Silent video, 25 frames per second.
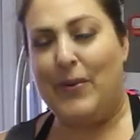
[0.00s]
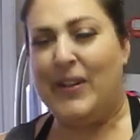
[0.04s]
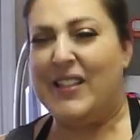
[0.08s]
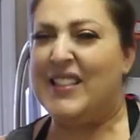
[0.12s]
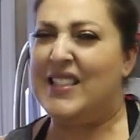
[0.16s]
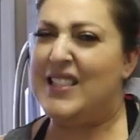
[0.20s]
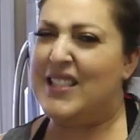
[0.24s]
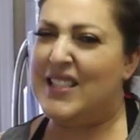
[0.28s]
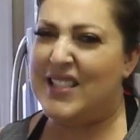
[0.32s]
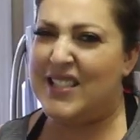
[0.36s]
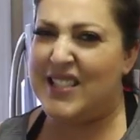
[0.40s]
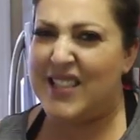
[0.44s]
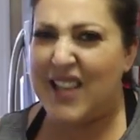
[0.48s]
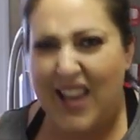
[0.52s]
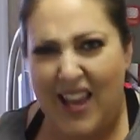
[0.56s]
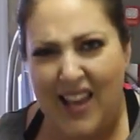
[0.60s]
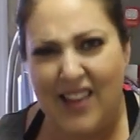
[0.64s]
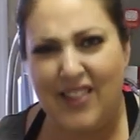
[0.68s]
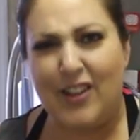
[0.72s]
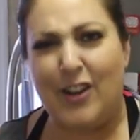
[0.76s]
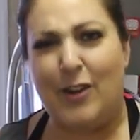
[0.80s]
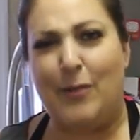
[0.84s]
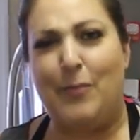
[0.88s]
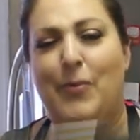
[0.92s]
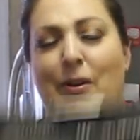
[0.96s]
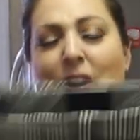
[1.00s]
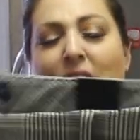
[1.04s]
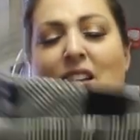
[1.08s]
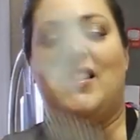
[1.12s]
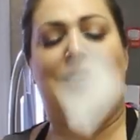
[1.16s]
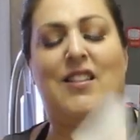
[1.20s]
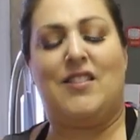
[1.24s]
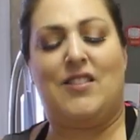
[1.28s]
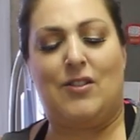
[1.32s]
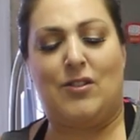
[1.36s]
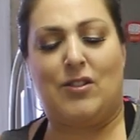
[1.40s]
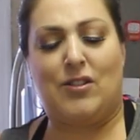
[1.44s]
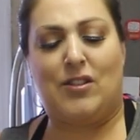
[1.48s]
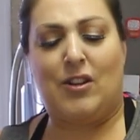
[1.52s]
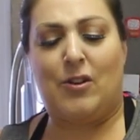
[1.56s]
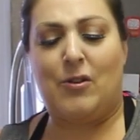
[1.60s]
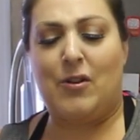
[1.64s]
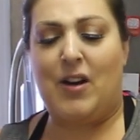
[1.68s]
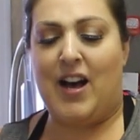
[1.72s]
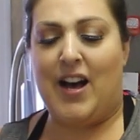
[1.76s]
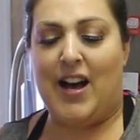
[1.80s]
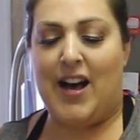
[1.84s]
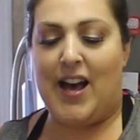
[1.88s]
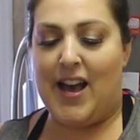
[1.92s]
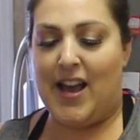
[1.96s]
but dang, their prices are
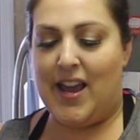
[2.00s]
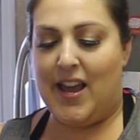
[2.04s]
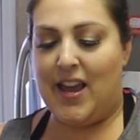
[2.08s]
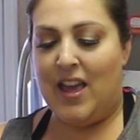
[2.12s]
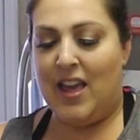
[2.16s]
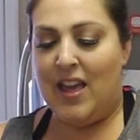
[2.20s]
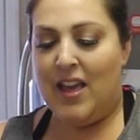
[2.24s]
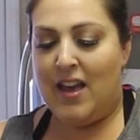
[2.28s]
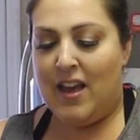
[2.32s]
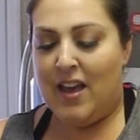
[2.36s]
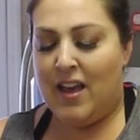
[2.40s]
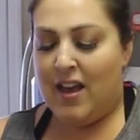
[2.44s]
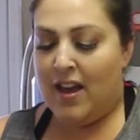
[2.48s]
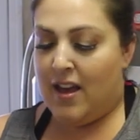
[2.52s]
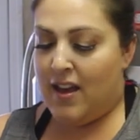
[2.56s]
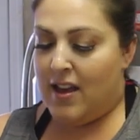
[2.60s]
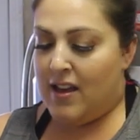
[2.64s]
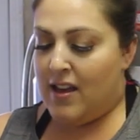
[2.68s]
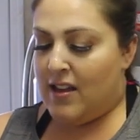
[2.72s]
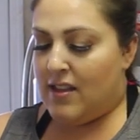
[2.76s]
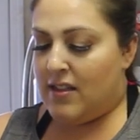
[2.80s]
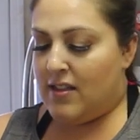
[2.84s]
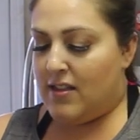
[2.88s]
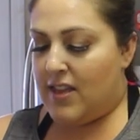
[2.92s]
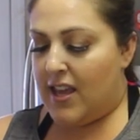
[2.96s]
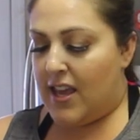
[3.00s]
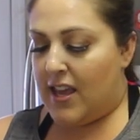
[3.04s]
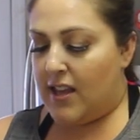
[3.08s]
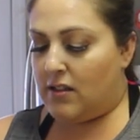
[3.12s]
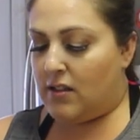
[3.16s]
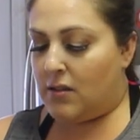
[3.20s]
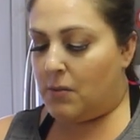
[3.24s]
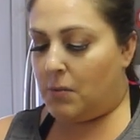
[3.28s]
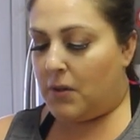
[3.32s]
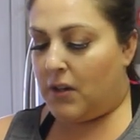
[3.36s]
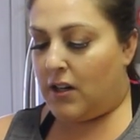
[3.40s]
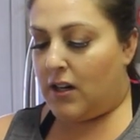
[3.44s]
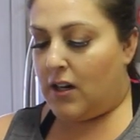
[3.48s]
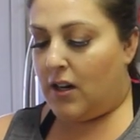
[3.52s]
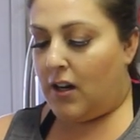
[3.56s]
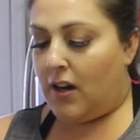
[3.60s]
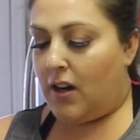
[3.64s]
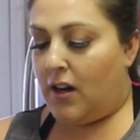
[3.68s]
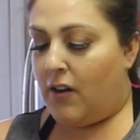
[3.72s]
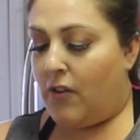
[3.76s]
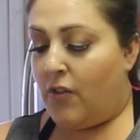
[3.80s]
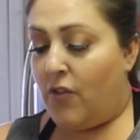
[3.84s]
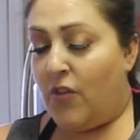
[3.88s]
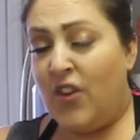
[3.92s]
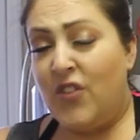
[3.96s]
so high. These
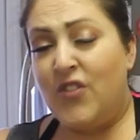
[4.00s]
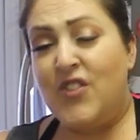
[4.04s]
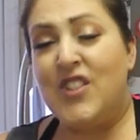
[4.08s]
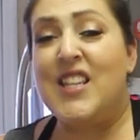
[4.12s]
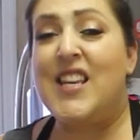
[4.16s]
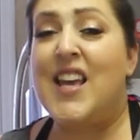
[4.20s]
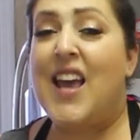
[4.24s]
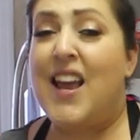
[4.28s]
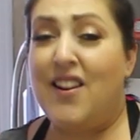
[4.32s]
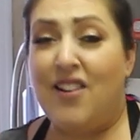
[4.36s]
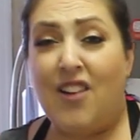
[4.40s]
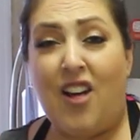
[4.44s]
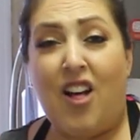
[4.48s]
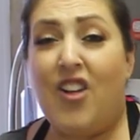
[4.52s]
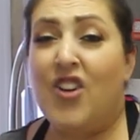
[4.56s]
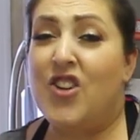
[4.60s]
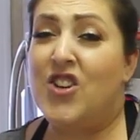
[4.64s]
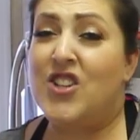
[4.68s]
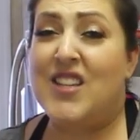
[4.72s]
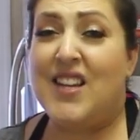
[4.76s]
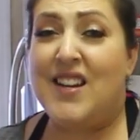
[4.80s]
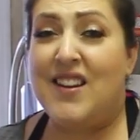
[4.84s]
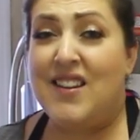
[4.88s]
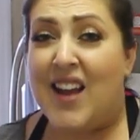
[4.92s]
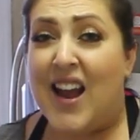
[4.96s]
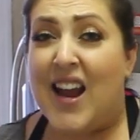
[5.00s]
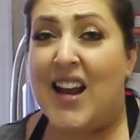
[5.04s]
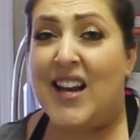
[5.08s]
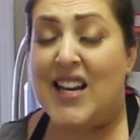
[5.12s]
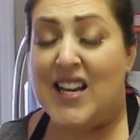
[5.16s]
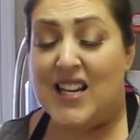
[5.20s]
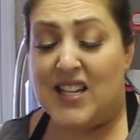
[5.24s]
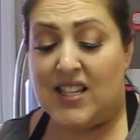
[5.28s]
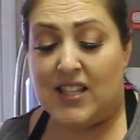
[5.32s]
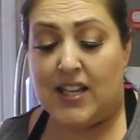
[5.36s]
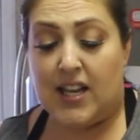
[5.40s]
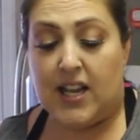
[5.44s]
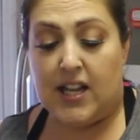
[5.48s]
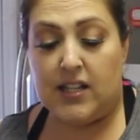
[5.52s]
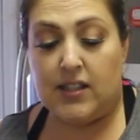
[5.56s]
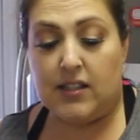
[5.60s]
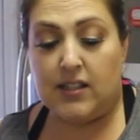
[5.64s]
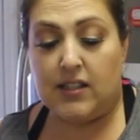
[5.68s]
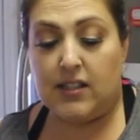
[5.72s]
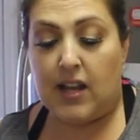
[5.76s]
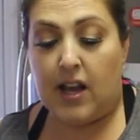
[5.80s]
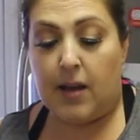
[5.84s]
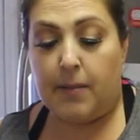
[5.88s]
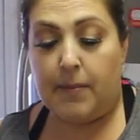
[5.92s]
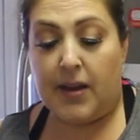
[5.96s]
were
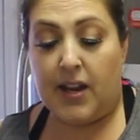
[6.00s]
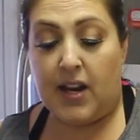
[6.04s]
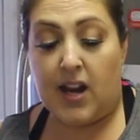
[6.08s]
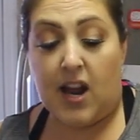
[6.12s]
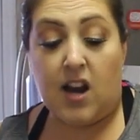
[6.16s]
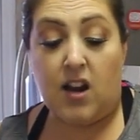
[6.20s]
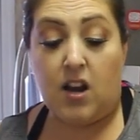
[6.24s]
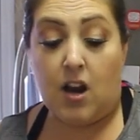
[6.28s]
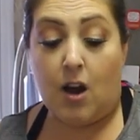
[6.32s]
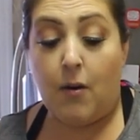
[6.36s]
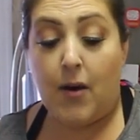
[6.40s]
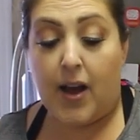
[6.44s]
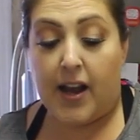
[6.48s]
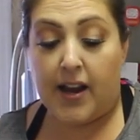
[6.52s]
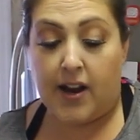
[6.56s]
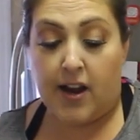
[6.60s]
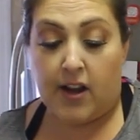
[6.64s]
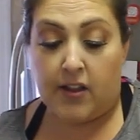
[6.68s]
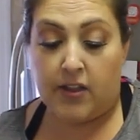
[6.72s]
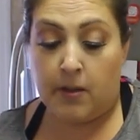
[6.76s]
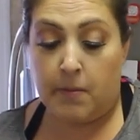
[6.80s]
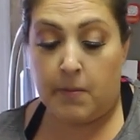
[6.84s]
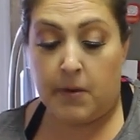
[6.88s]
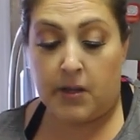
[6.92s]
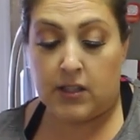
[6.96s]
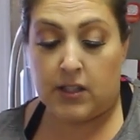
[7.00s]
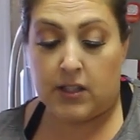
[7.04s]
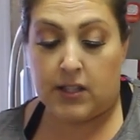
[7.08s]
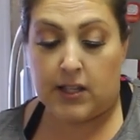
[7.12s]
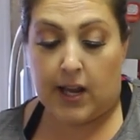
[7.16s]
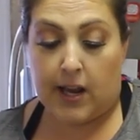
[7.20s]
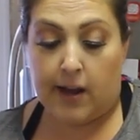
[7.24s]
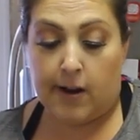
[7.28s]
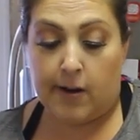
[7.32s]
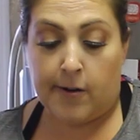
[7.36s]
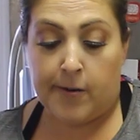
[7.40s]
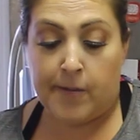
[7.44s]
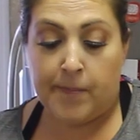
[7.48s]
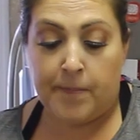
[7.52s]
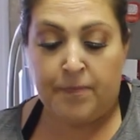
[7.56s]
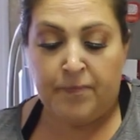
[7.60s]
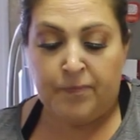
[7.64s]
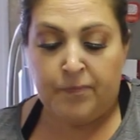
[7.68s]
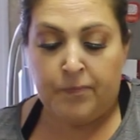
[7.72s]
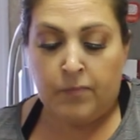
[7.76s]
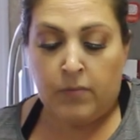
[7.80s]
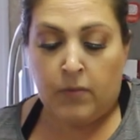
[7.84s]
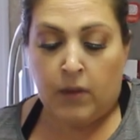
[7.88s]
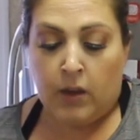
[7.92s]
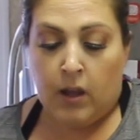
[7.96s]
$58.90. I mean, I know I got them on sale,
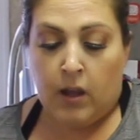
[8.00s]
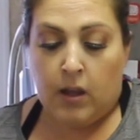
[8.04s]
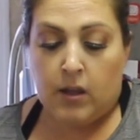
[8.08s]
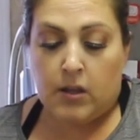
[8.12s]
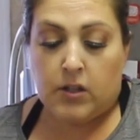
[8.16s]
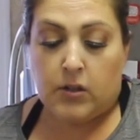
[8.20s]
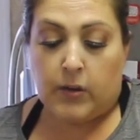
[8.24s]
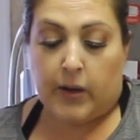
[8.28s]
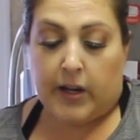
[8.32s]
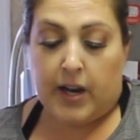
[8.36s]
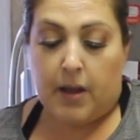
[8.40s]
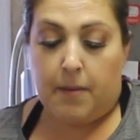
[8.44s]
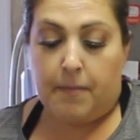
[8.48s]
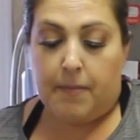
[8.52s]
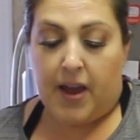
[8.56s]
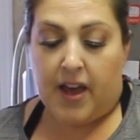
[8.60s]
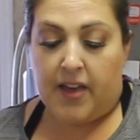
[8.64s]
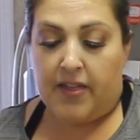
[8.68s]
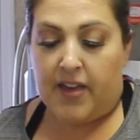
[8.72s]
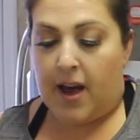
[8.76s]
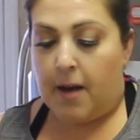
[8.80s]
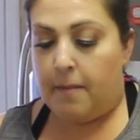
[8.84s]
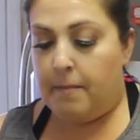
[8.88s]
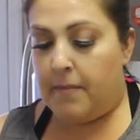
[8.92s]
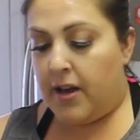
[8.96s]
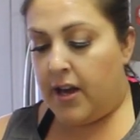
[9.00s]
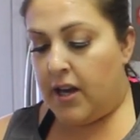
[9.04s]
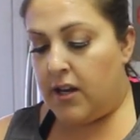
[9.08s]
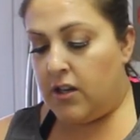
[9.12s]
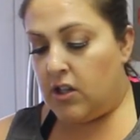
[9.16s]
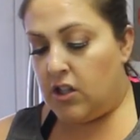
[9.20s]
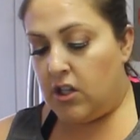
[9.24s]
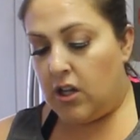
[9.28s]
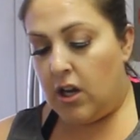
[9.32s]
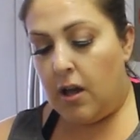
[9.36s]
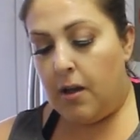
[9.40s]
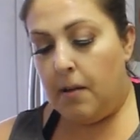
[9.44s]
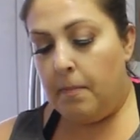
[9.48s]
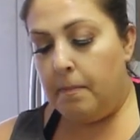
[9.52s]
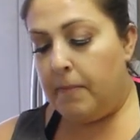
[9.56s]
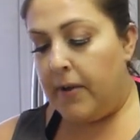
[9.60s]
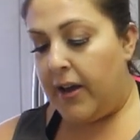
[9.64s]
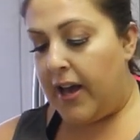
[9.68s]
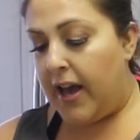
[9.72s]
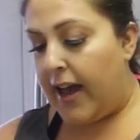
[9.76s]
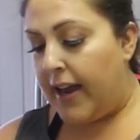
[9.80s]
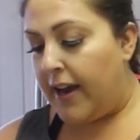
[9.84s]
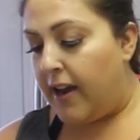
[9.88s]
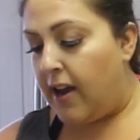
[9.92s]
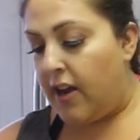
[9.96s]
so I didn't pay that much.
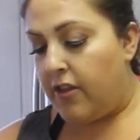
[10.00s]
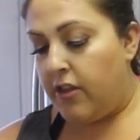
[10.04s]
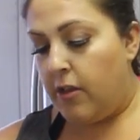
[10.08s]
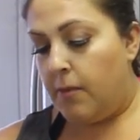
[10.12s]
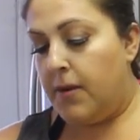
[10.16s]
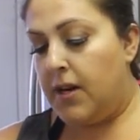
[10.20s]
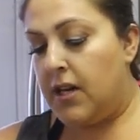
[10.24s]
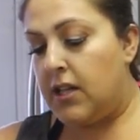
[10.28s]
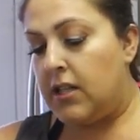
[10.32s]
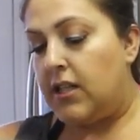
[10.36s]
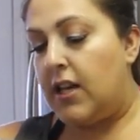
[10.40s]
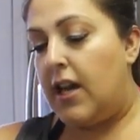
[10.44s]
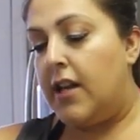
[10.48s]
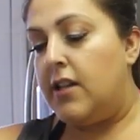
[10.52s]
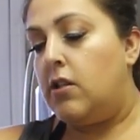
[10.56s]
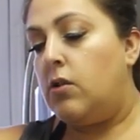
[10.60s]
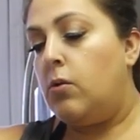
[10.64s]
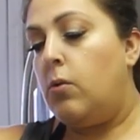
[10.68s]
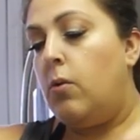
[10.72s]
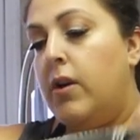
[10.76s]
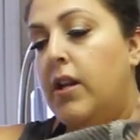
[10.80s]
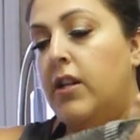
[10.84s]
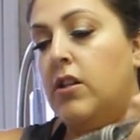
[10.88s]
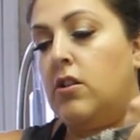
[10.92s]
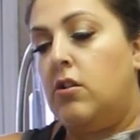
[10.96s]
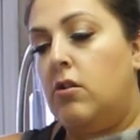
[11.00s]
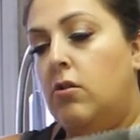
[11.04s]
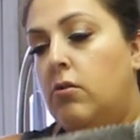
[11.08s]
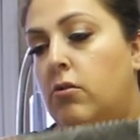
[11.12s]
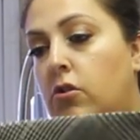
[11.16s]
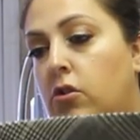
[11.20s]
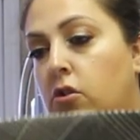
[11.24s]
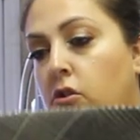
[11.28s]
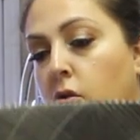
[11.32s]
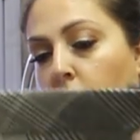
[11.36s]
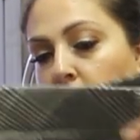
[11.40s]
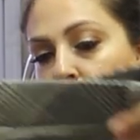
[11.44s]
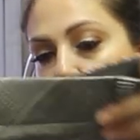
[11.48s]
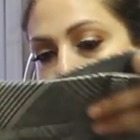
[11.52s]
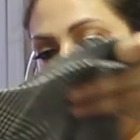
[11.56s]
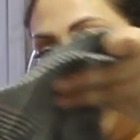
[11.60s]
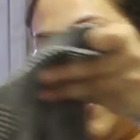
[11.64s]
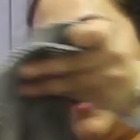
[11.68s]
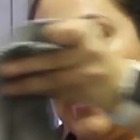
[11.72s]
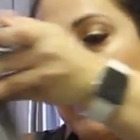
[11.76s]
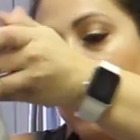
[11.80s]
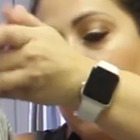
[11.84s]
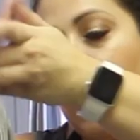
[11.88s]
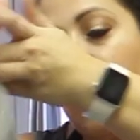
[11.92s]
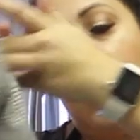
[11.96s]
But I got them in a size 22 short,
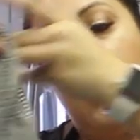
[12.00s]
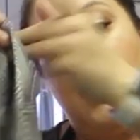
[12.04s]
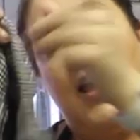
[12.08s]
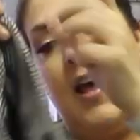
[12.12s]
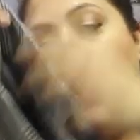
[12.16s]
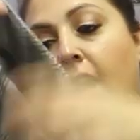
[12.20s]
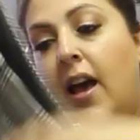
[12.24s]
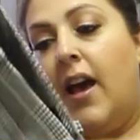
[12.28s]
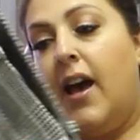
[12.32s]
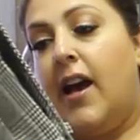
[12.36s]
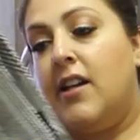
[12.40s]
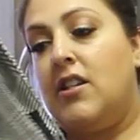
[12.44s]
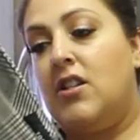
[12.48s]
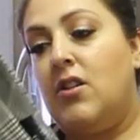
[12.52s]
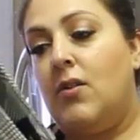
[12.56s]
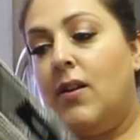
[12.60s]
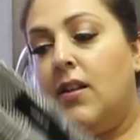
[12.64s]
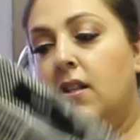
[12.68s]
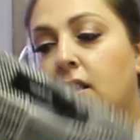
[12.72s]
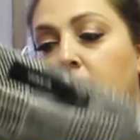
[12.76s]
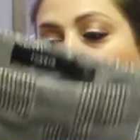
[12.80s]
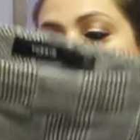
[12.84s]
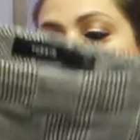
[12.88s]
and as you can